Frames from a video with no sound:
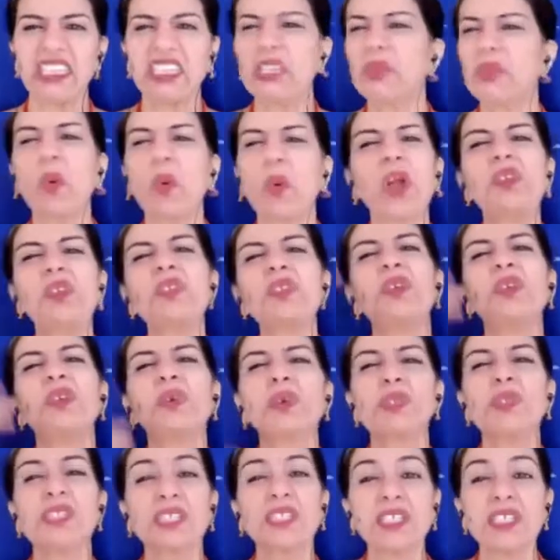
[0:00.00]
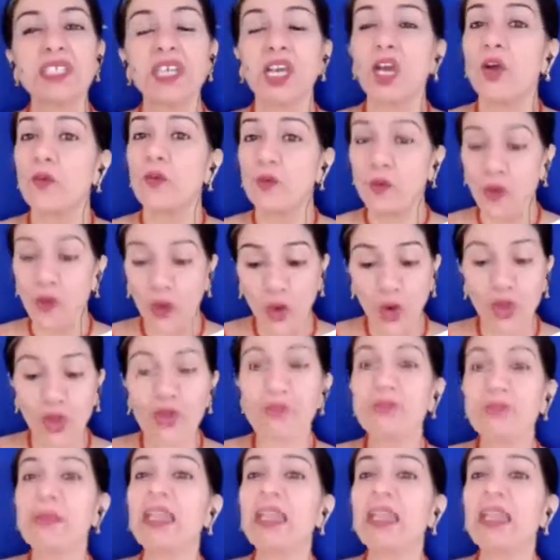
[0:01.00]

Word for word: He didn't want to use it for